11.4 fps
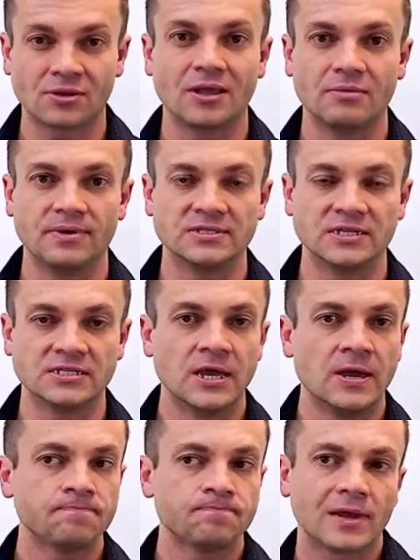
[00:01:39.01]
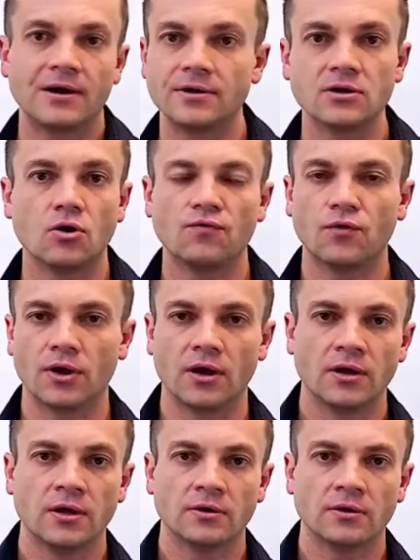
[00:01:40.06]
online business, how did it go for you?